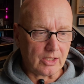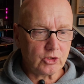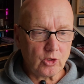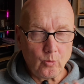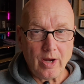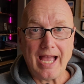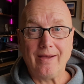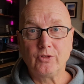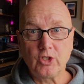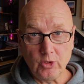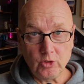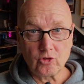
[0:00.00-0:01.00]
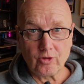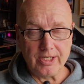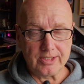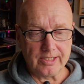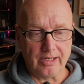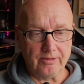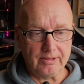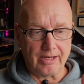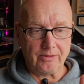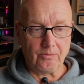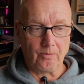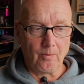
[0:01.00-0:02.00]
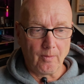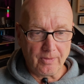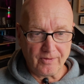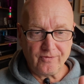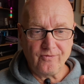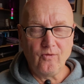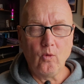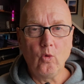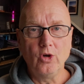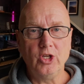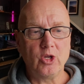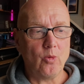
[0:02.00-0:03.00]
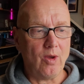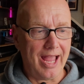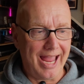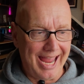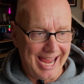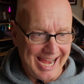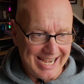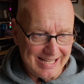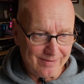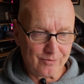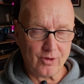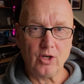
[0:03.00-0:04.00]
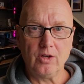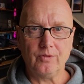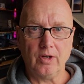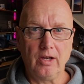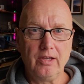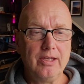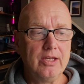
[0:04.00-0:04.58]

So we have two screens now. Now, before you go any further,